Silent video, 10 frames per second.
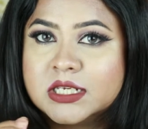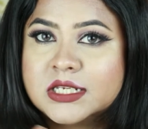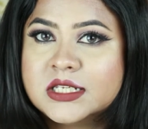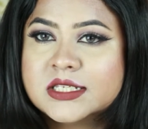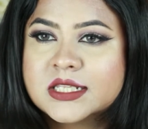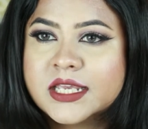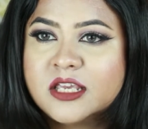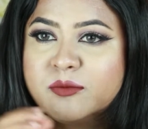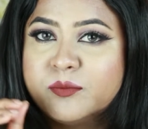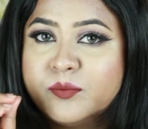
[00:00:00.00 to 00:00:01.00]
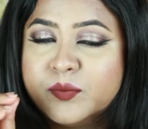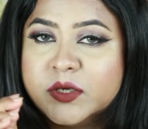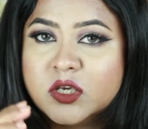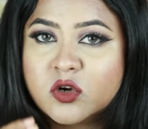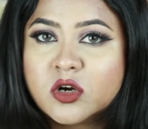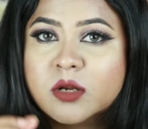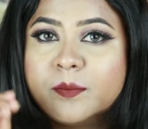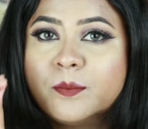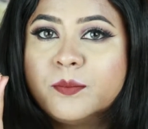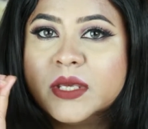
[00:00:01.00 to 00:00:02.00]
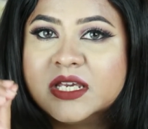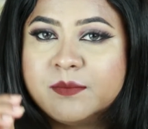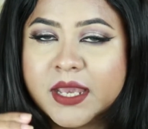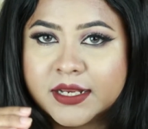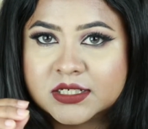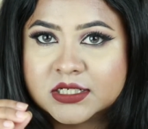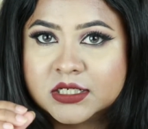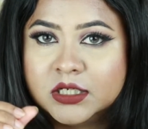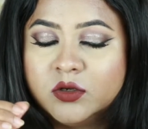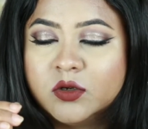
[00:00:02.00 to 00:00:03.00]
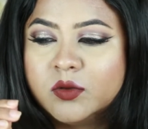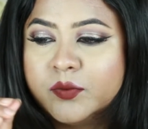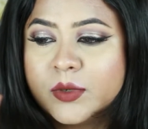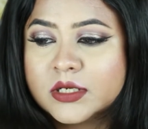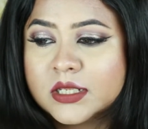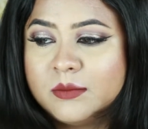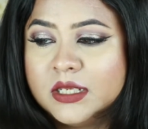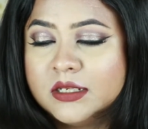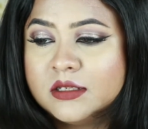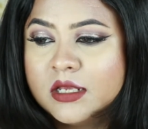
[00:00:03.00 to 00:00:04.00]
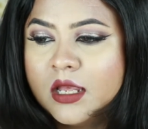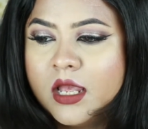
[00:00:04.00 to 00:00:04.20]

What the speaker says: It is like pure pigment, you know what I mean?